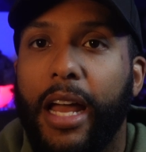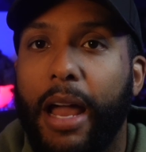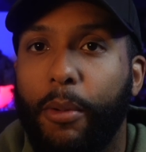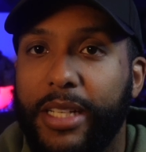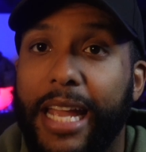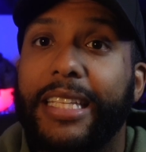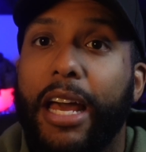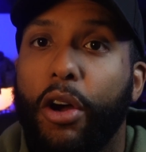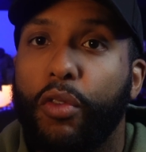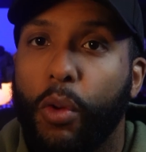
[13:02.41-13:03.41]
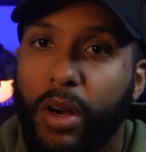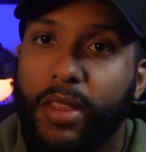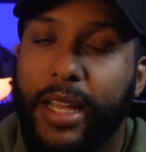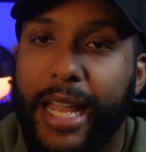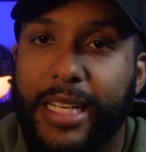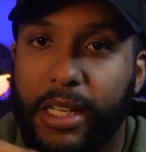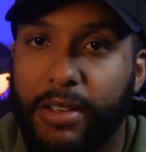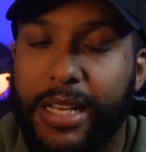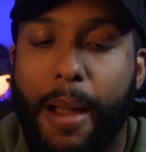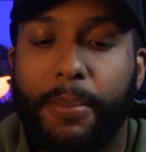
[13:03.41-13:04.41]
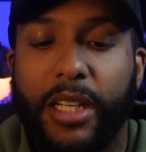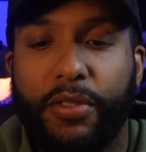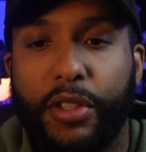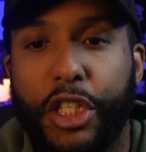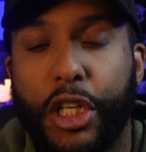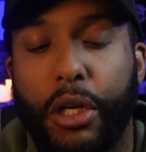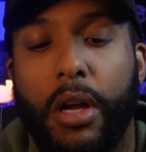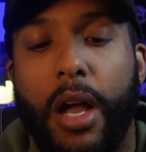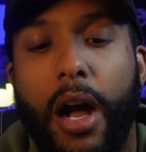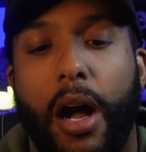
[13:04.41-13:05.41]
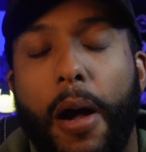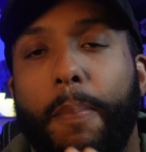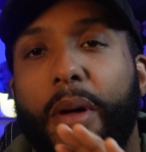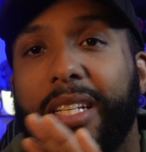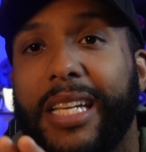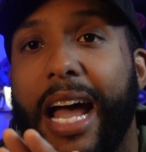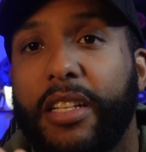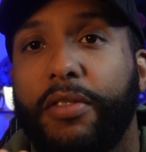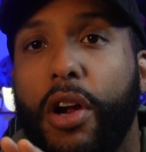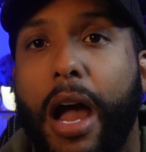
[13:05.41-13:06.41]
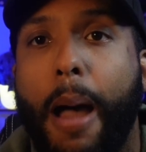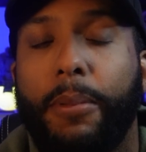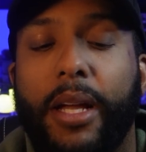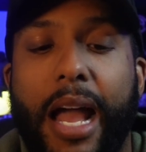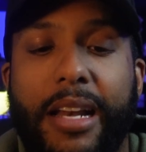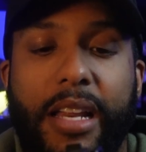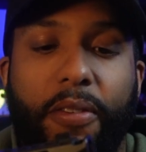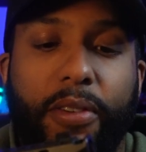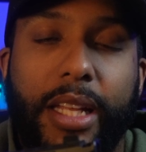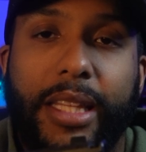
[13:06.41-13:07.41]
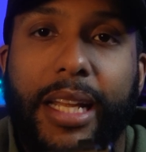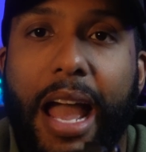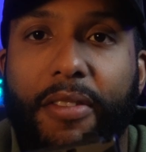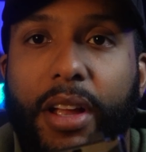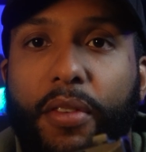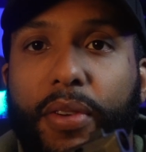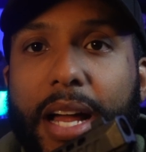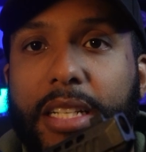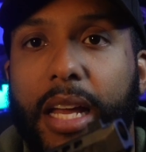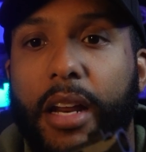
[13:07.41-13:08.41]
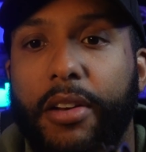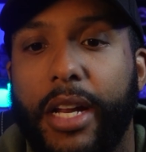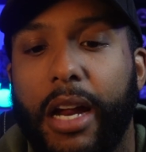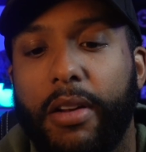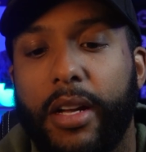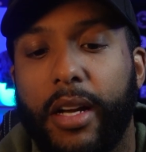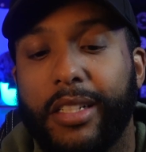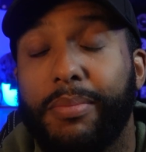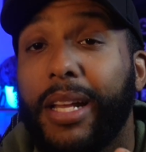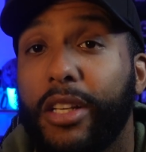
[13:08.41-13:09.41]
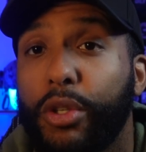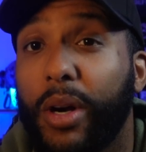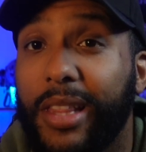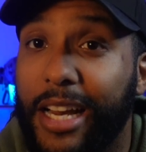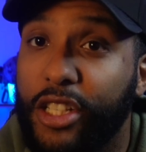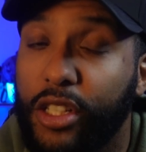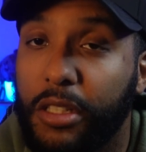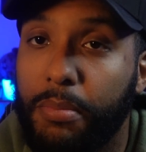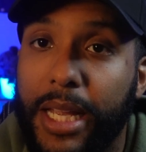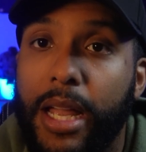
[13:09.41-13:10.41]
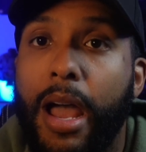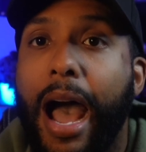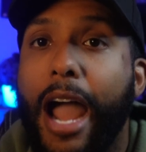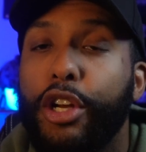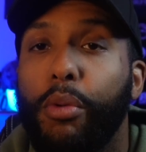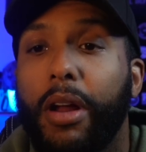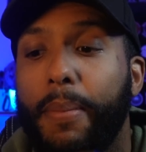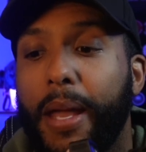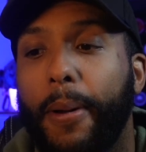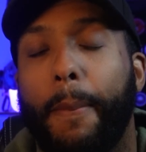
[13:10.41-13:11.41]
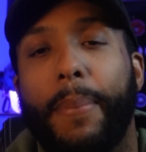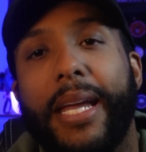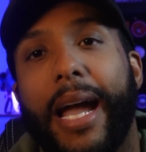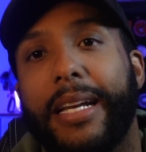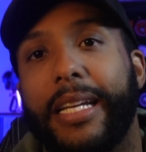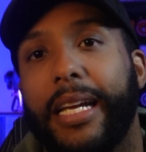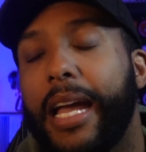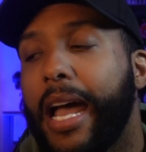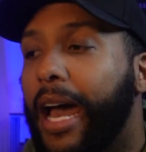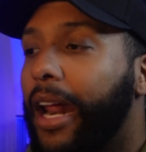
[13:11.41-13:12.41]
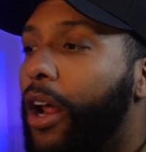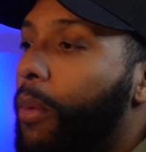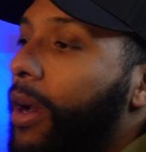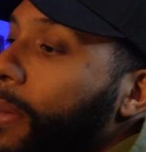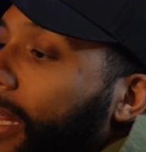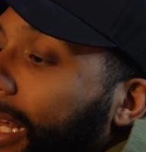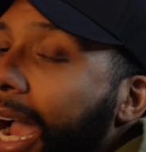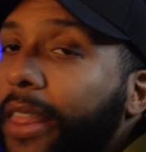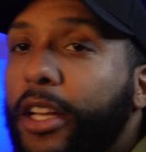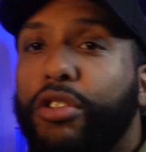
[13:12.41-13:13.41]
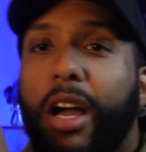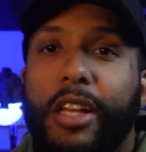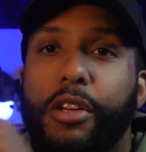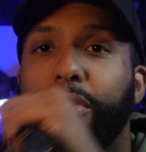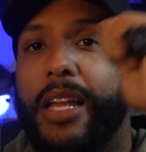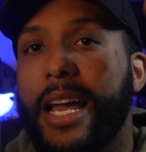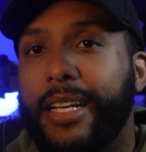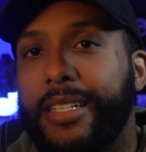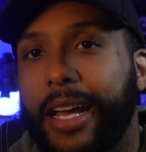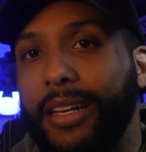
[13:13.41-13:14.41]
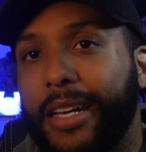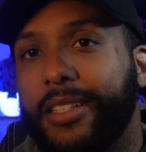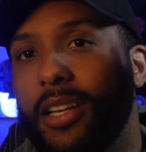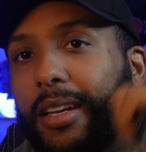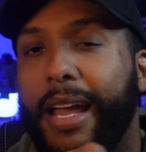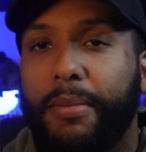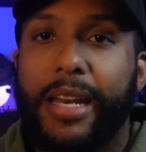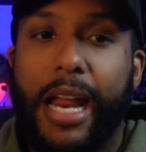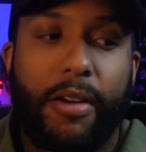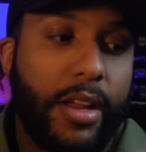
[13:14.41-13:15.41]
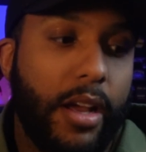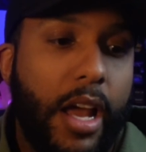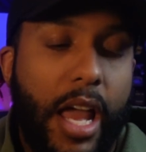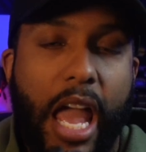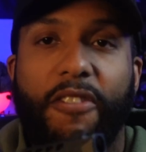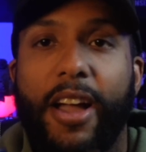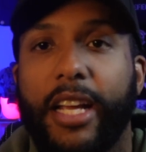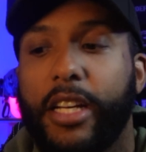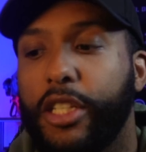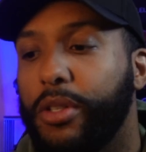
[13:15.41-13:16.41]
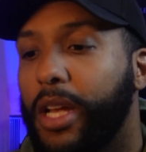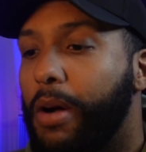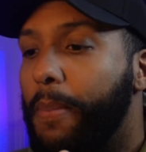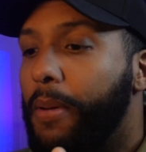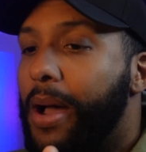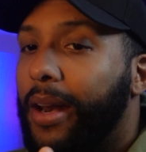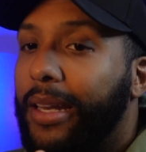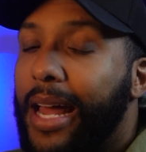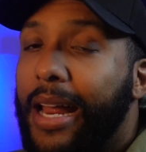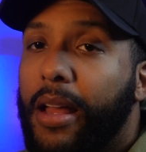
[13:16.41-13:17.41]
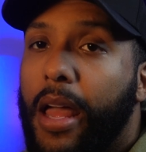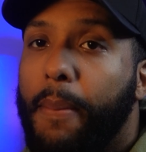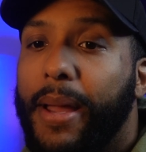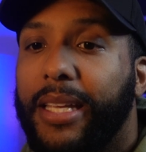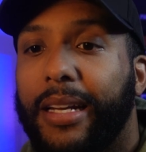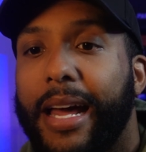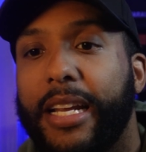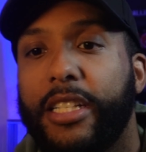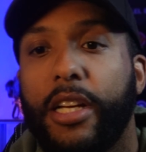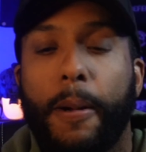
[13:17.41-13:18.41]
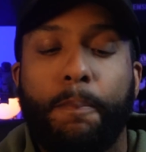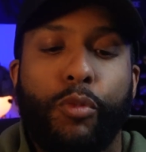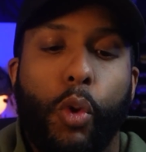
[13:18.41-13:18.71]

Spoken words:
I would take that over one of the K series optics for sure. Aside of your optic, I definitely think having a flashlight on your carry gun is mandatory. That's just me. I do want to be able to PID, and I don't want to be the guy that's trying to use lighting techniques to light an area if I can just use a weapon mounted light. It makes it a lot easier.